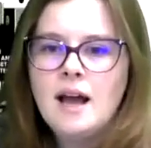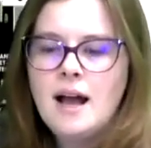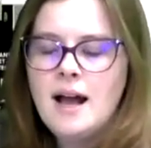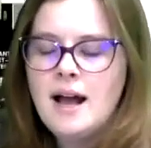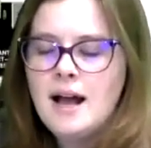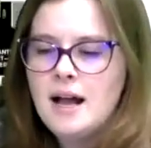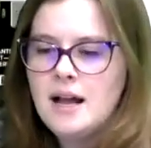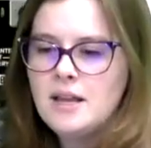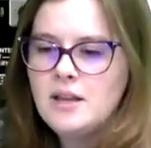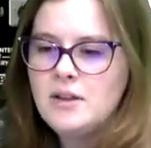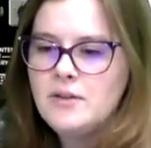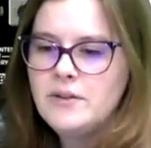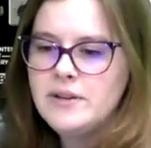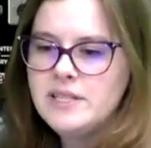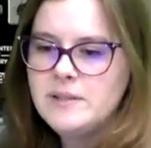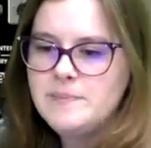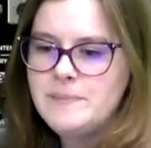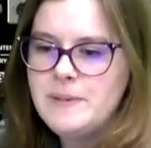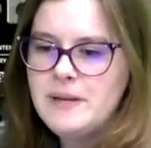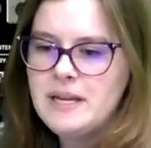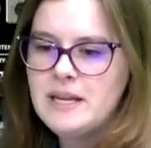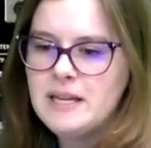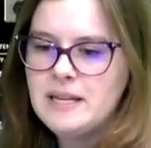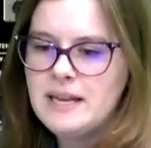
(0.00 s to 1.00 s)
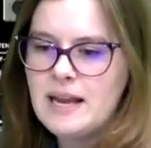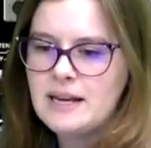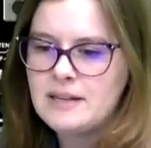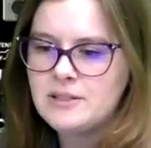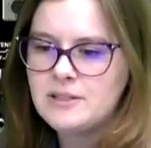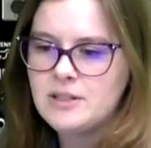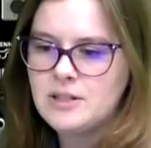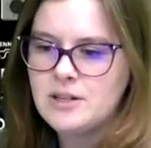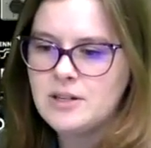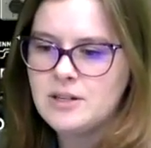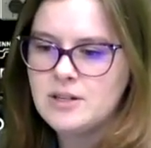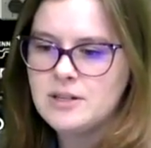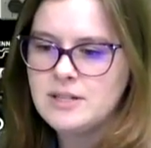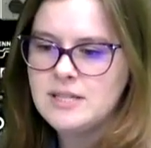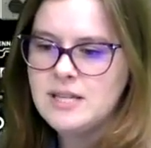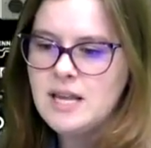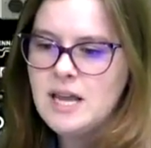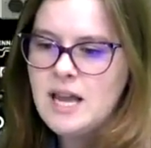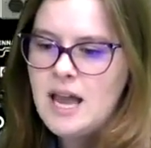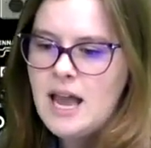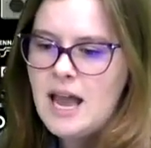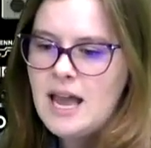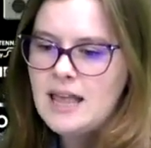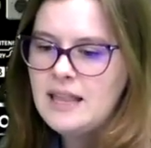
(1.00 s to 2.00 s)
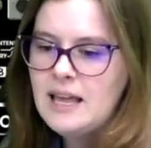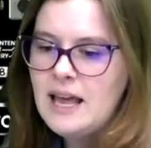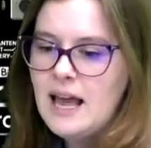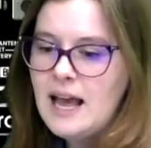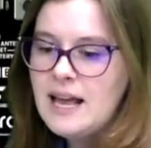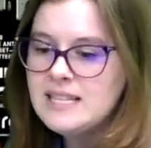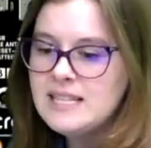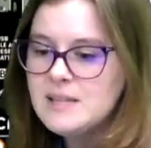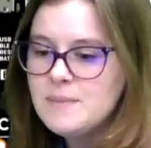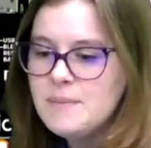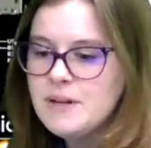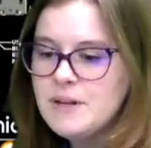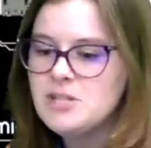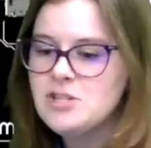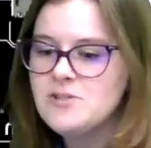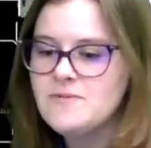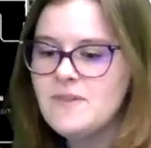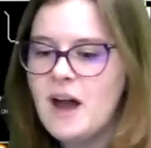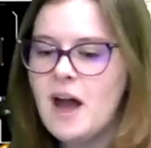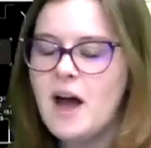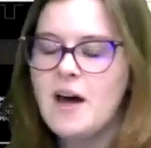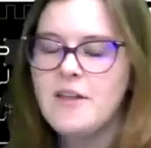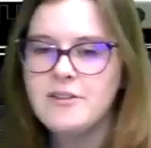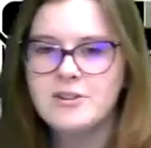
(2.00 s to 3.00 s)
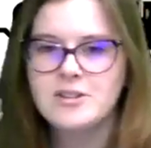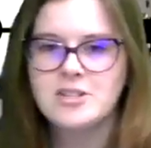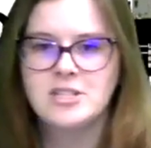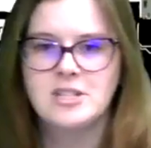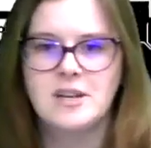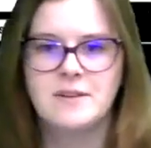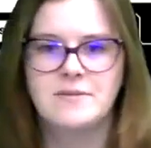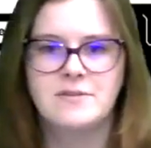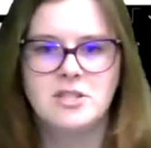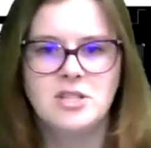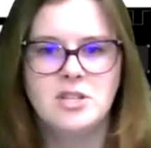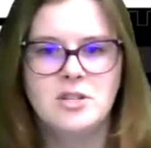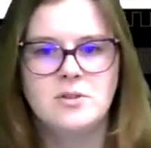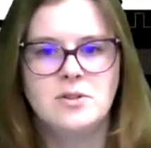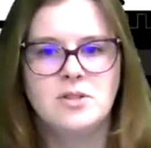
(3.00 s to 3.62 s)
USB connectors. And then it has a bunch of other stuff too.